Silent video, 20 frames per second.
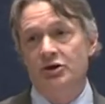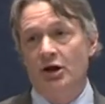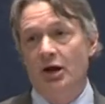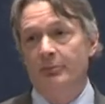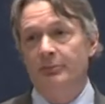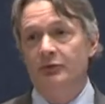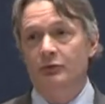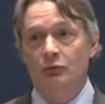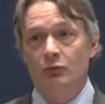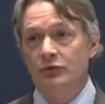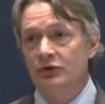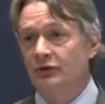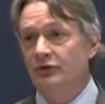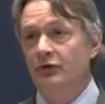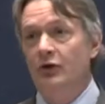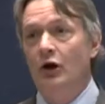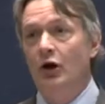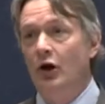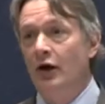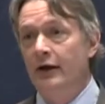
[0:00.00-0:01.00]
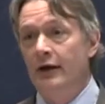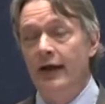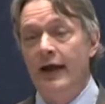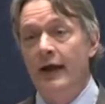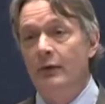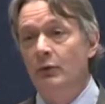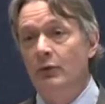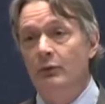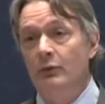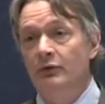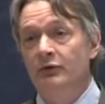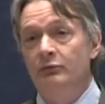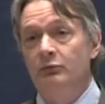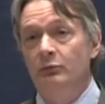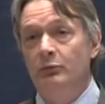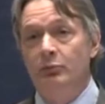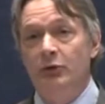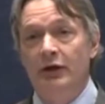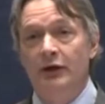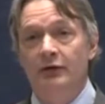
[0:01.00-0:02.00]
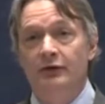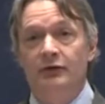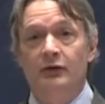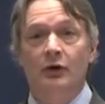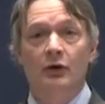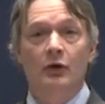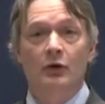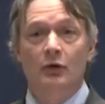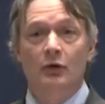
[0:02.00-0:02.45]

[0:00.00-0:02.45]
shops were just gone, and what was replaced